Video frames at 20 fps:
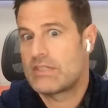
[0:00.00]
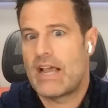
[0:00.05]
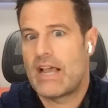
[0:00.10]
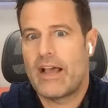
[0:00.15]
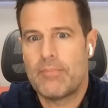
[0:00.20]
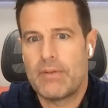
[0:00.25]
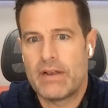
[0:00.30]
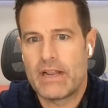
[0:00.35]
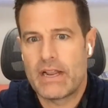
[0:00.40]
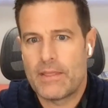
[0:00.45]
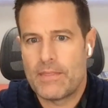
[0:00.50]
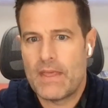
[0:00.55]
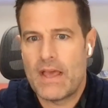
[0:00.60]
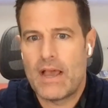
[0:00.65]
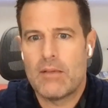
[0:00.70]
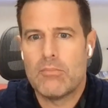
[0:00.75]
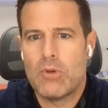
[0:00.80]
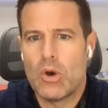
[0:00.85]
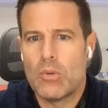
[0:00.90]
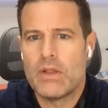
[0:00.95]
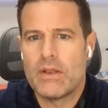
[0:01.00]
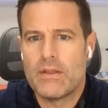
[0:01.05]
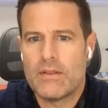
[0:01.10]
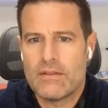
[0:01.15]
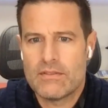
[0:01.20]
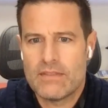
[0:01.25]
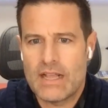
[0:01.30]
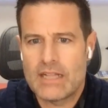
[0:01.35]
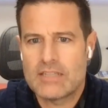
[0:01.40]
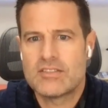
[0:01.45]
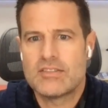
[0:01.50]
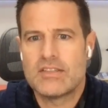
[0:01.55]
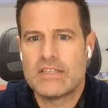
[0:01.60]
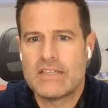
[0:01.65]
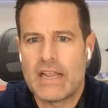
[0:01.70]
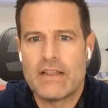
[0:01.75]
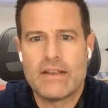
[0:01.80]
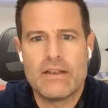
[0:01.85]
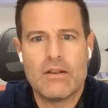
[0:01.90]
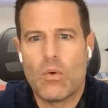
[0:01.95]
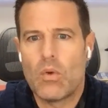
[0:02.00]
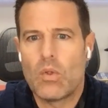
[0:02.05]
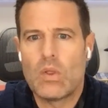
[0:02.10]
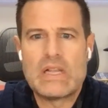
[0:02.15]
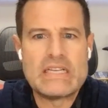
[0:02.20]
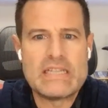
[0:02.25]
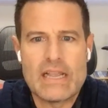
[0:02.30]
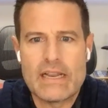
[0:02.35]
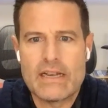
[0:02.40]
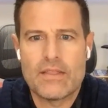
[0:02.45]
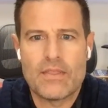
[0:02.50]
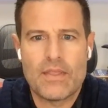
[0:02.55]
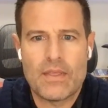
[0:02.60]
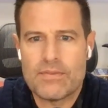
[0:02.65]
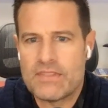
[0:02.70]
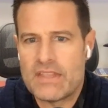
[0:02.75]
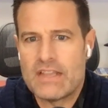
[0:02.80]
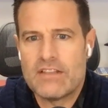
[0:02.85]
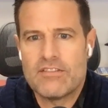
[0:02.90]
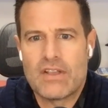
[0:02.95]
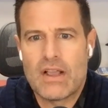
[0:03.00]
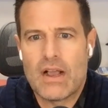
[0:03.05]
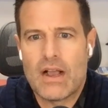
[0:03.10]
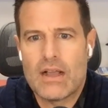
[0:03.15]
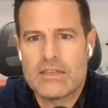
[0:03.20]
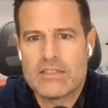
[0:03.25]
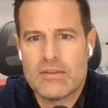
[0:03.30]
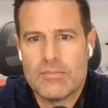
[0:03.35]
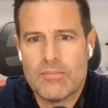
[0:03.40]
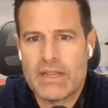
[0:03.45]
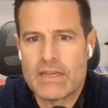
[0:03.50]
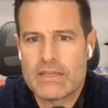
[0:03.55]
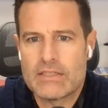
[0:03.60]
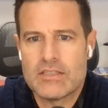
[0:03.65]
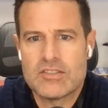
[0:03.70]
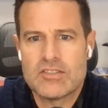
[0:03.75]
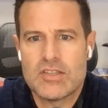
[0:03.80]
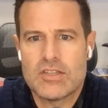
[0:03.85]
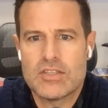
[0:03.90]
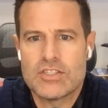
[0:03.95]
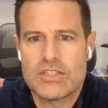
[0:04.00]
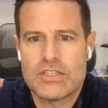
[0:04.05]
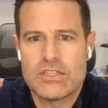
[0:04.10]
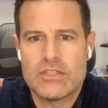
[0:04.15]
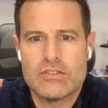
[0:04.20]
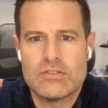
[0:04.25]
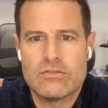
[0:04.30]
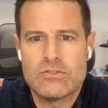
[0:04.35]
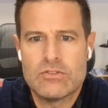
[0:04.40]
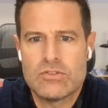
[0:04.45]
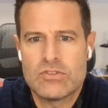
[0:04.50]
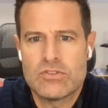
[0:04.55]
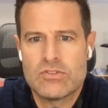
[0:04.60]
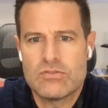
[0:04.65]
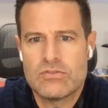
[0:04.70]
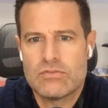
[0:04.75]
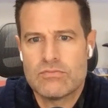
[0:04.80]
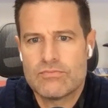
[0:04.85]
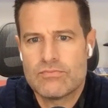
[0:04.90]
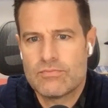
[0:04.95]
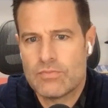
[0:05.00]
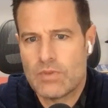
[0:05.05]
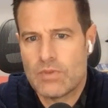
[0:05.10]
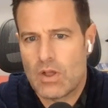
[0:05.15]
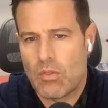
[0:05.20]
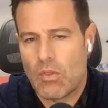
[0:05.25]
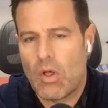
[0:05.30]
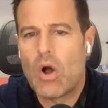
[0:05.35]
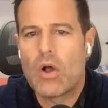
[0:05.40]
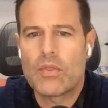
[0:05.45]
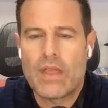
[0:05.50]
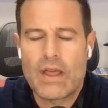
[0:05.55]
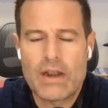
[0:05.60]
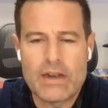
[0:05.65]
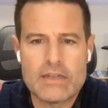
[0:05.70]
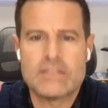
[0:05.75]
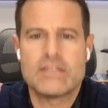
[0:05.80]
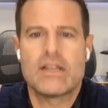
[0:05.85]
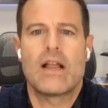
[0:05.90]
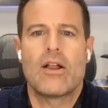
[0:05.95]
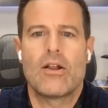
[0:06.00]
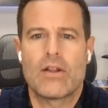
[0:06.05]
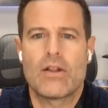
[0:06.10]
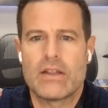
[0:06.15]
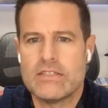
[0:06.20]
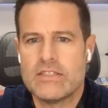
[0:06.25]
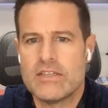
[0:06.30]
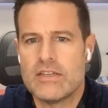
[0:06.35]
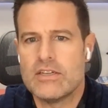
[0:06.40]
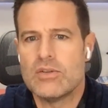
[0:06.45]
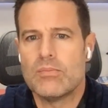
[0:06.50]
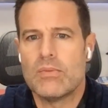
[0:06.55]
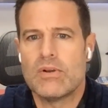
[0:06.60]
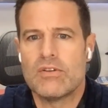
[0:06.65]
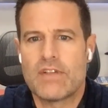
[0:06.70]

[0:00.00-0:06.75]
happening at that moment, that's the only data that they've got to make decisions along that entire continuum of